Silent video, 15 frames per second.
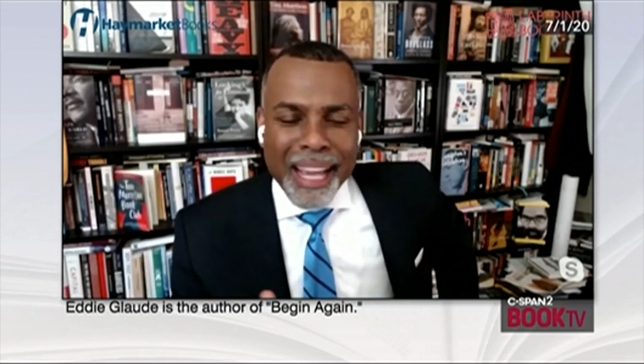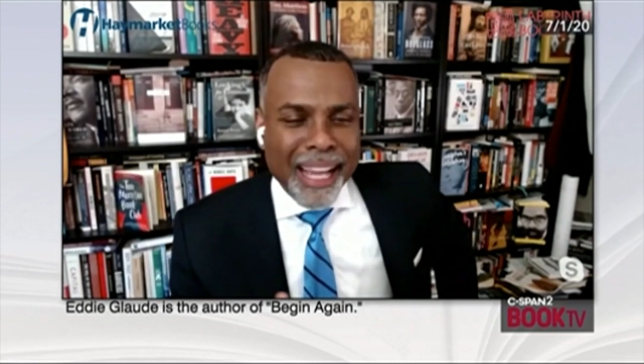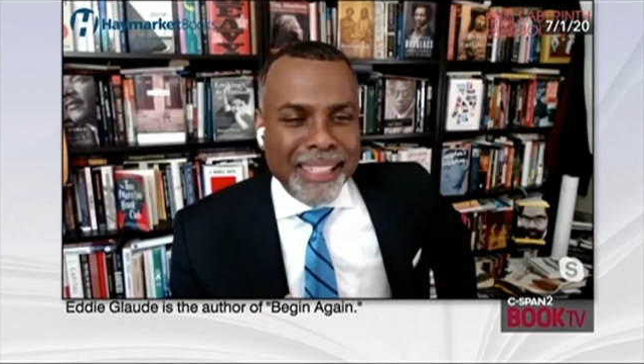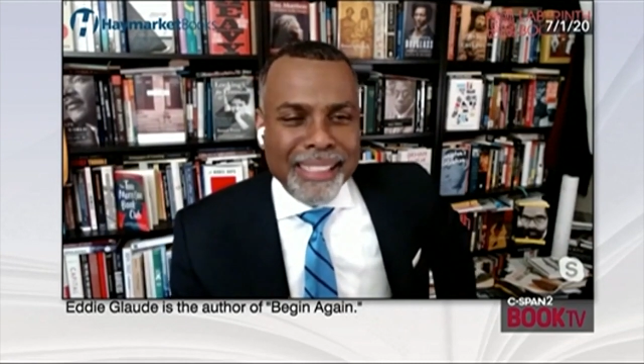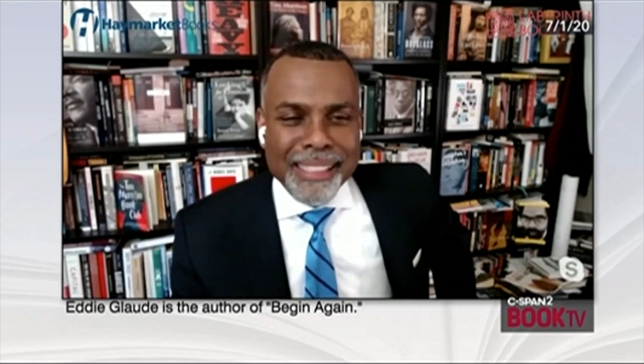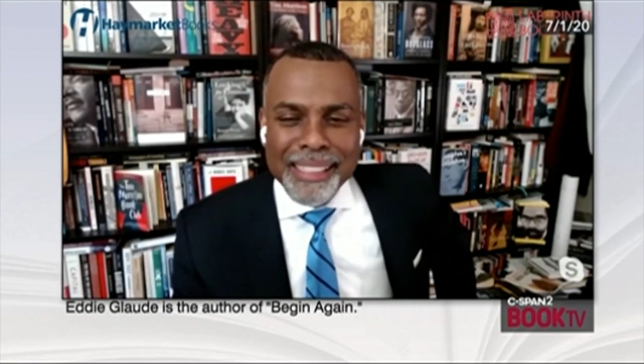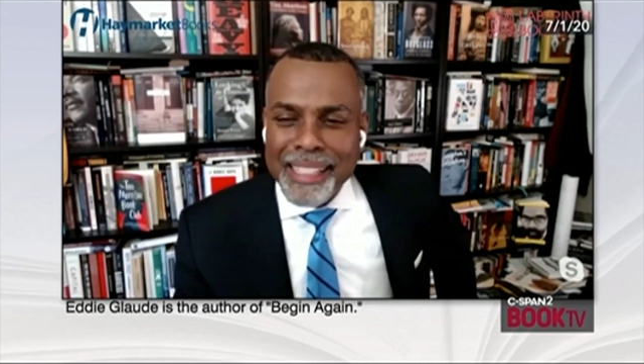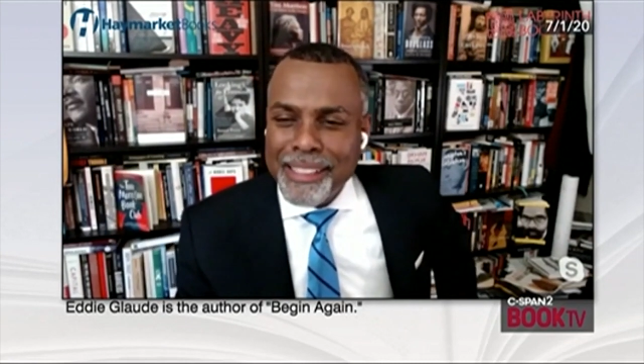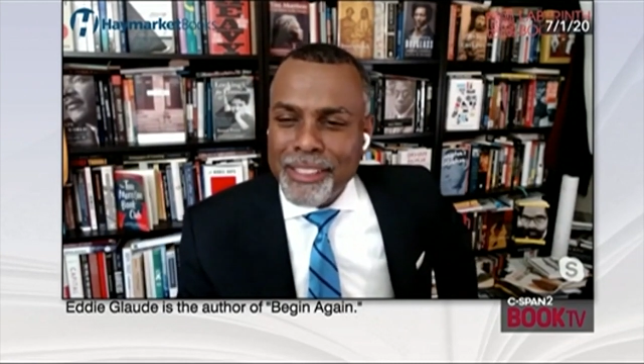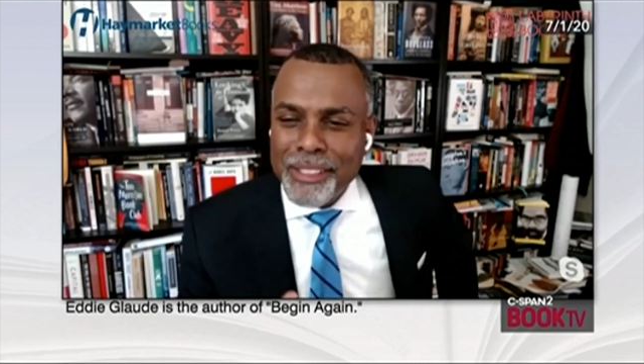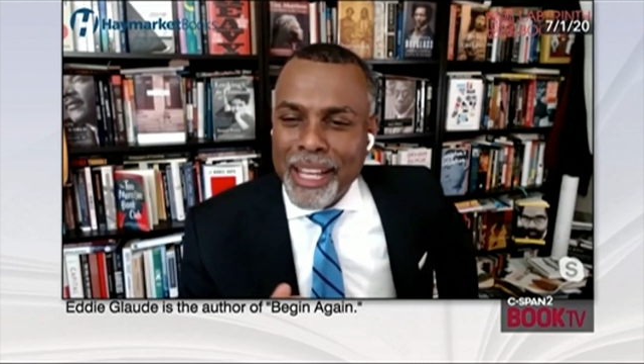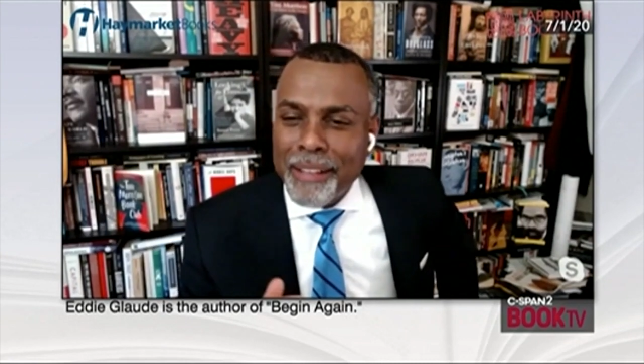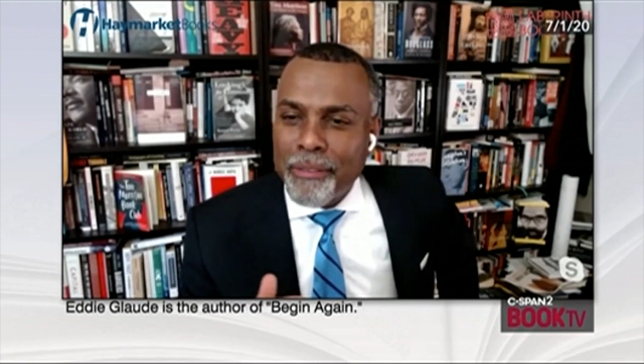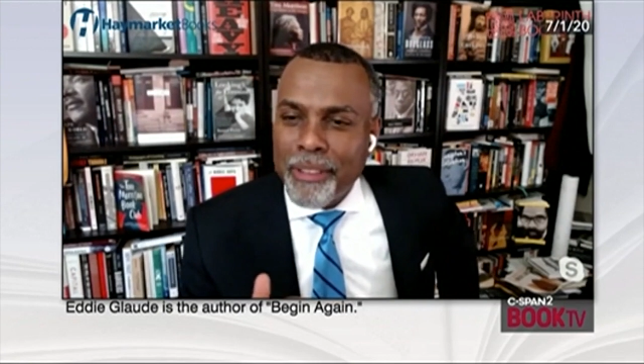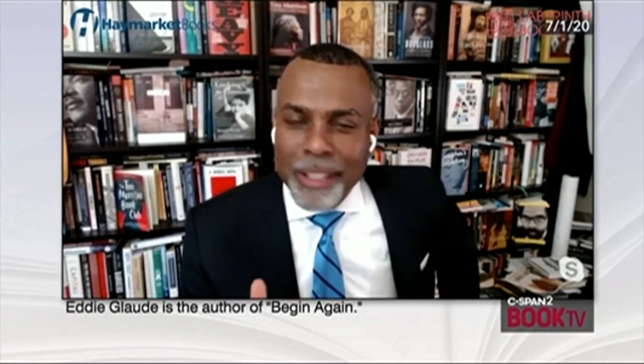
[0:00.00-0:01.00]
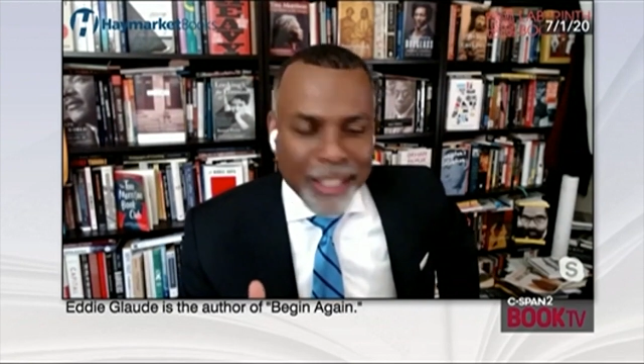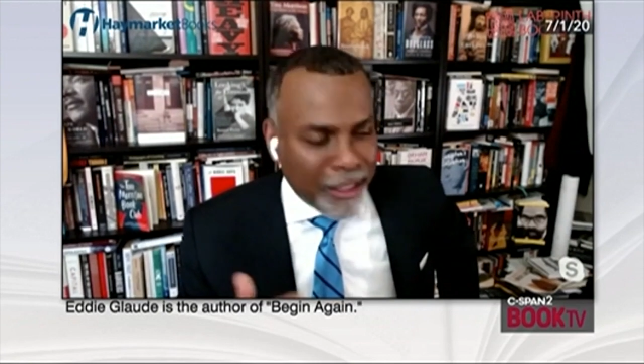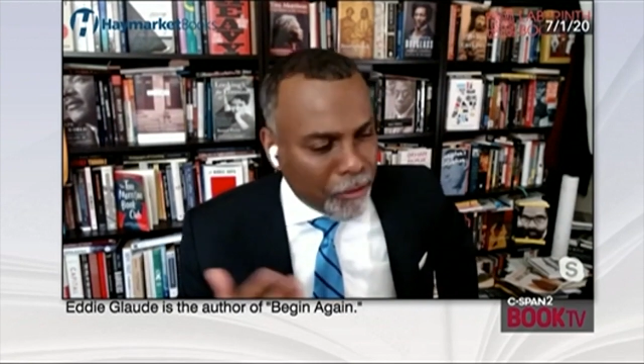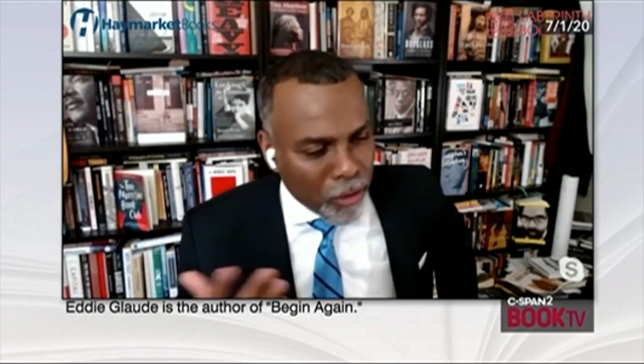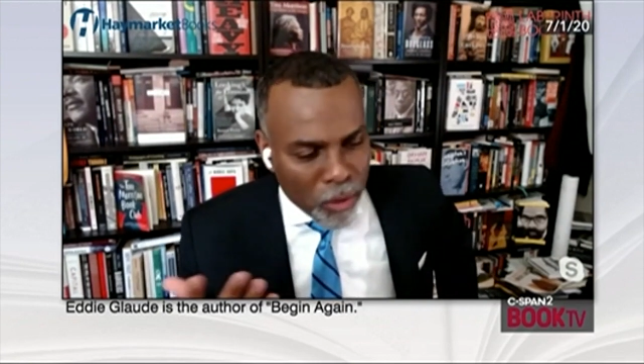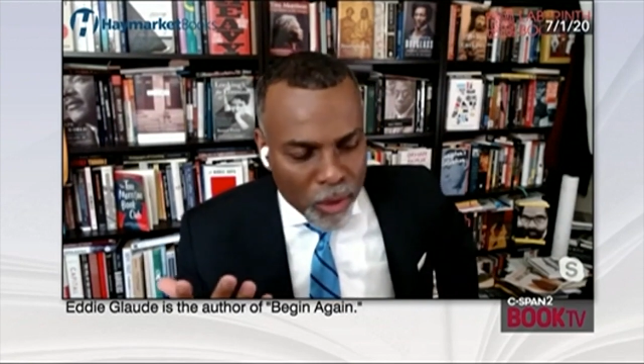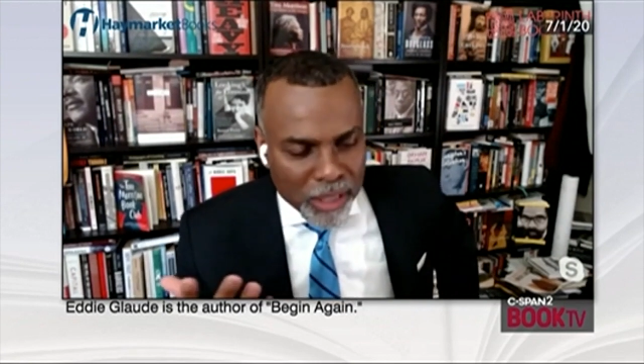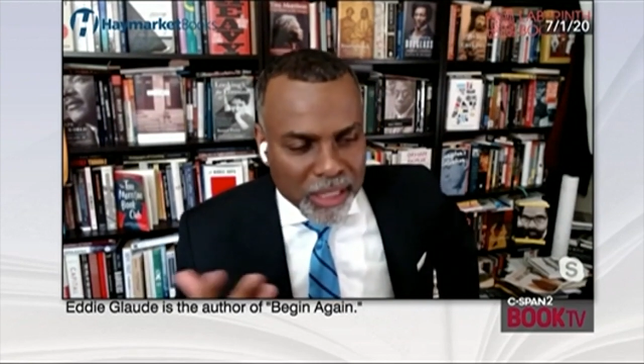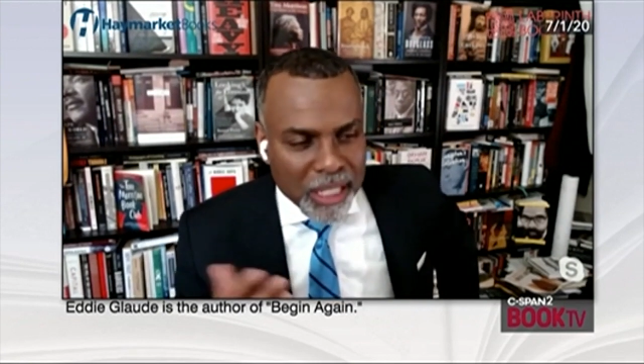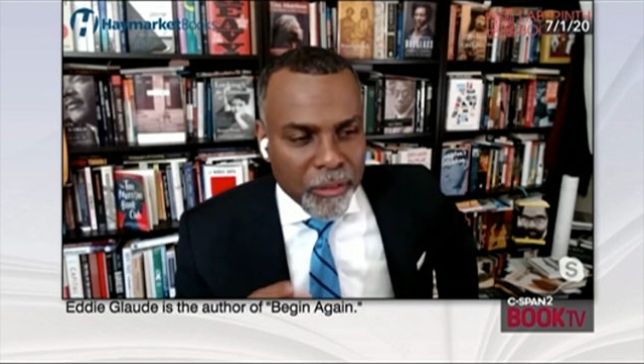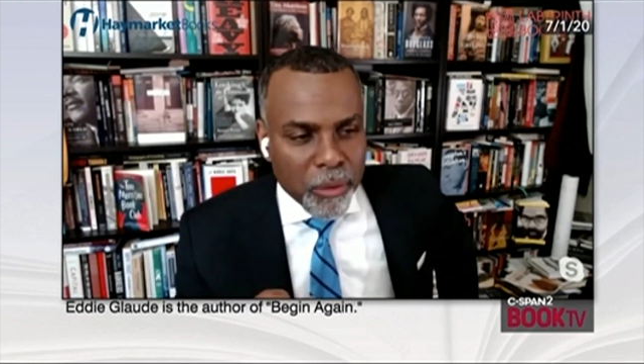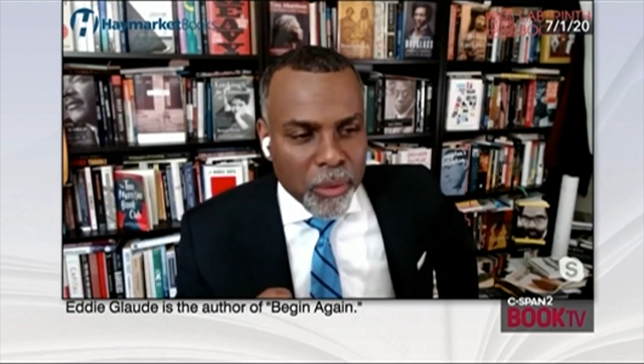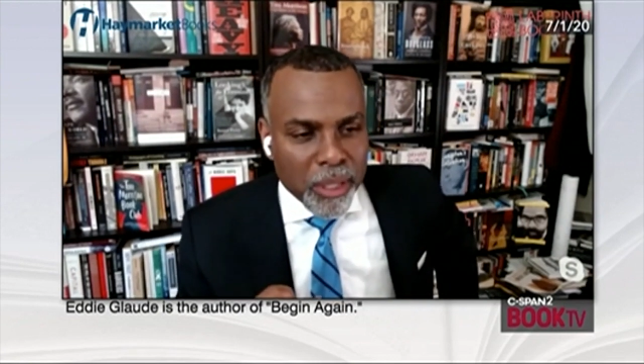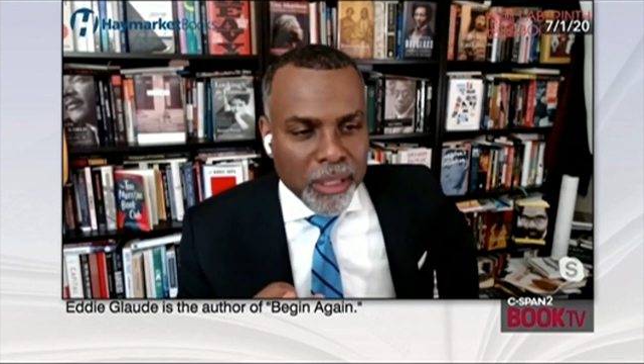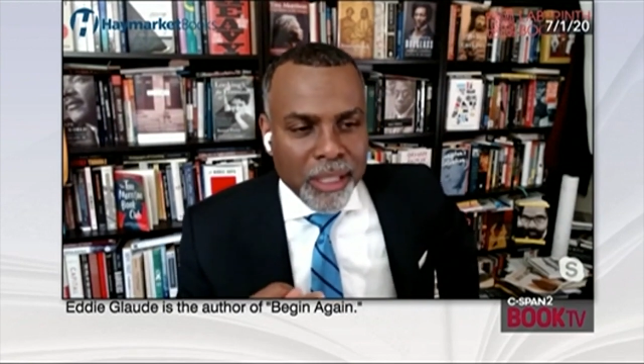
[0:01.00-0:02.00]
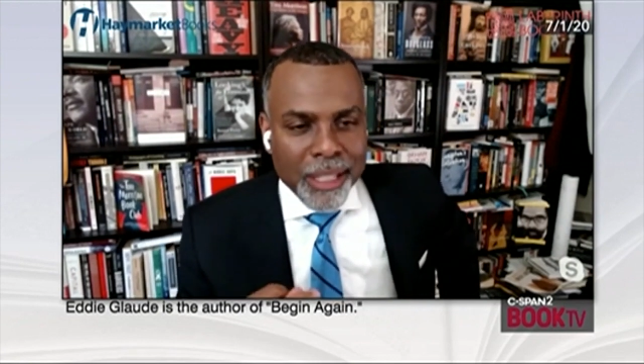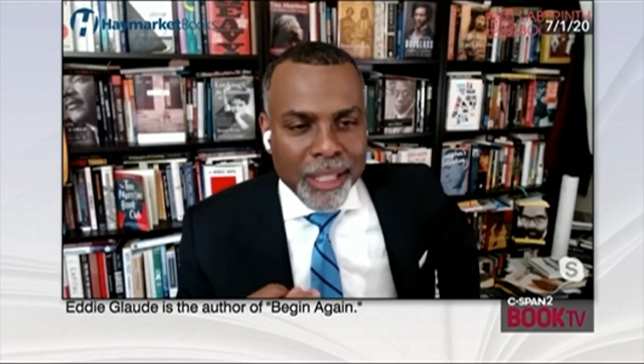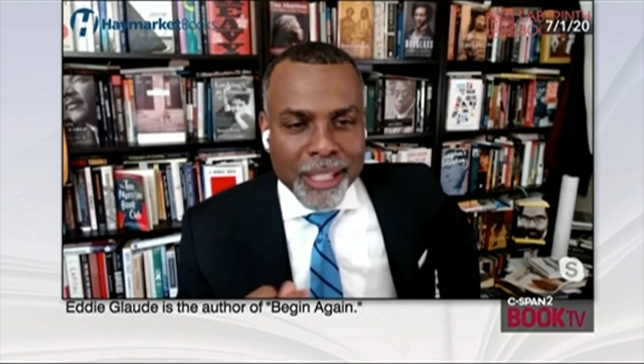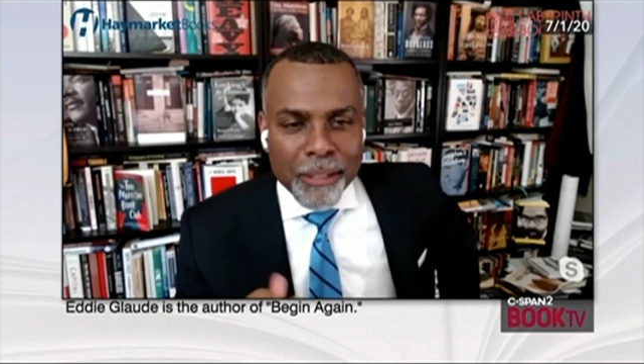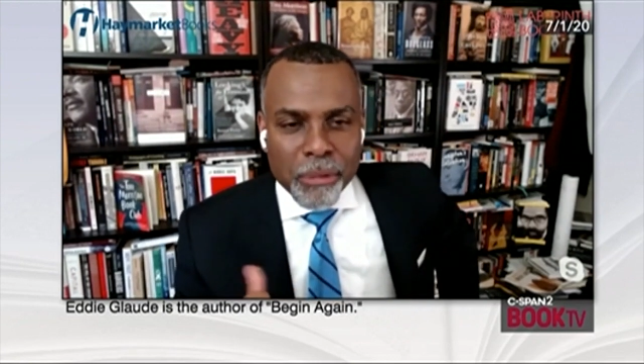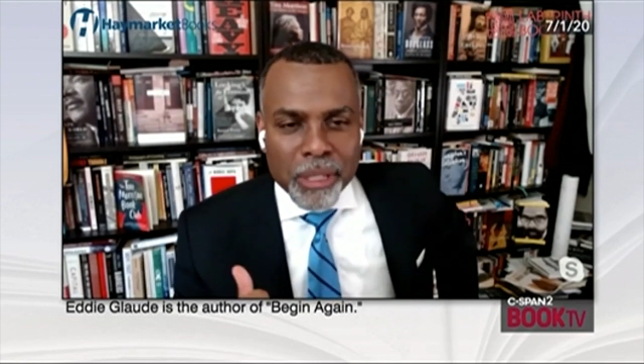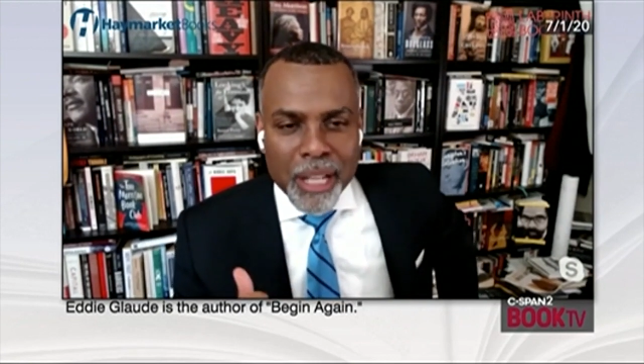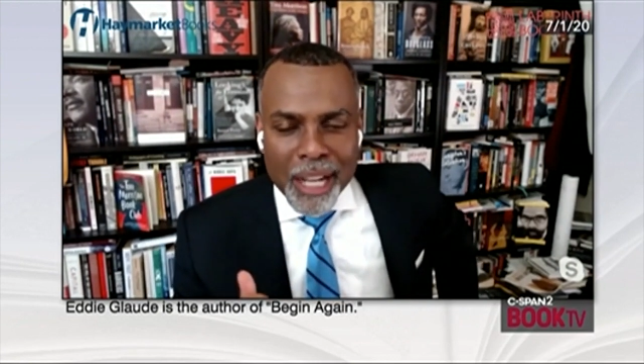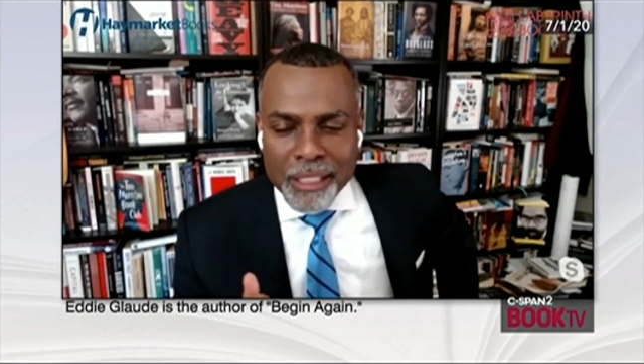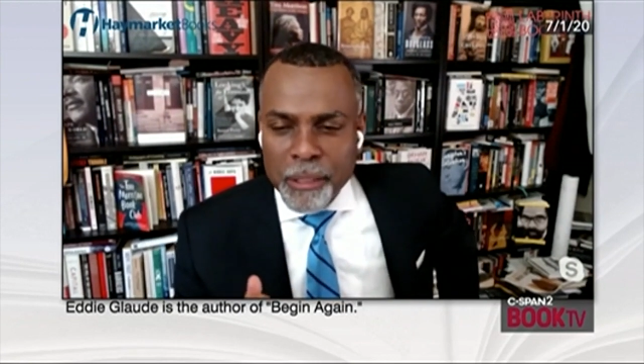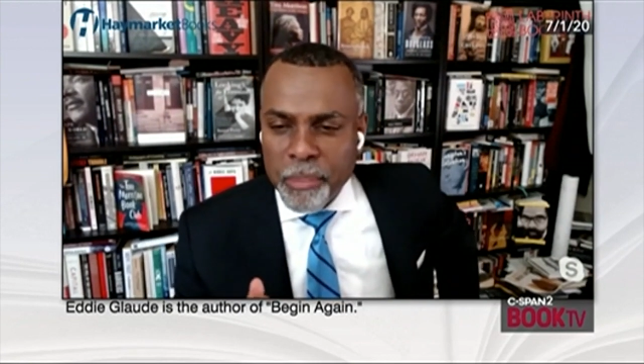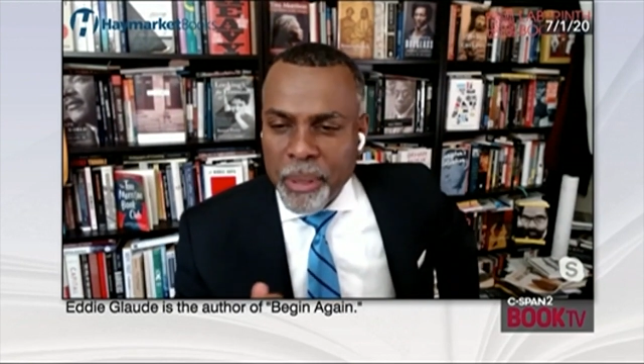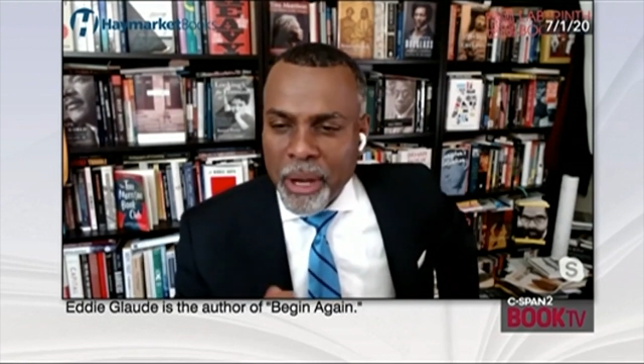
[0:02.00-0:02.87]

And she said, and of course, given what Dr.